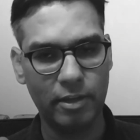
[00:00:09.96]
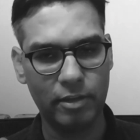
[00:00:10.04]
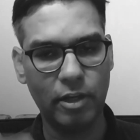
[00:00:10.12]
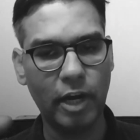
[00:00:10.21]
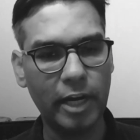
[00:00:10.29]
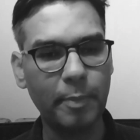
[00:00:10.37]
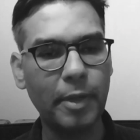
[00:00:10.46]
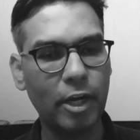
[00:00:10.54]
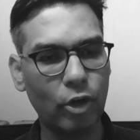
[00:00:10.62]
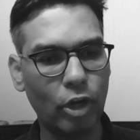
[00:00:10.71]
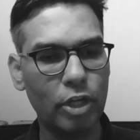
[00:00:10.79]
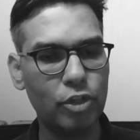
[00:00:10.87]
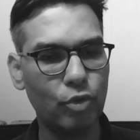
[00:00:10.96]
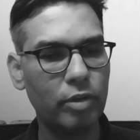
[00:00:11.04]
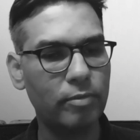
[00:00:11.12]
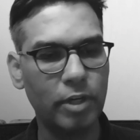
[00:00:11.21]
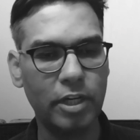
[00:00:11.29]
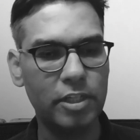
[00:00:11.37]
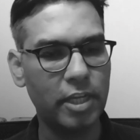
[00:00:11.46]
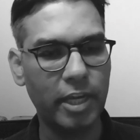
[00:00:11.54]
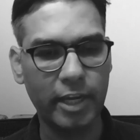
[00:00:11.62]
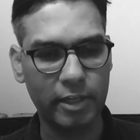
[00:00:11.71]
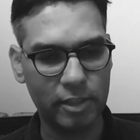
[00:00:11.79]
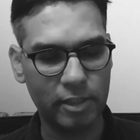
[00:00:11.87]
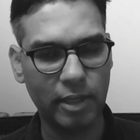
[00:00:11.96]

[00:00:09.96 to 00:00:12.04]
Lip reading: At $1 million, you need say X,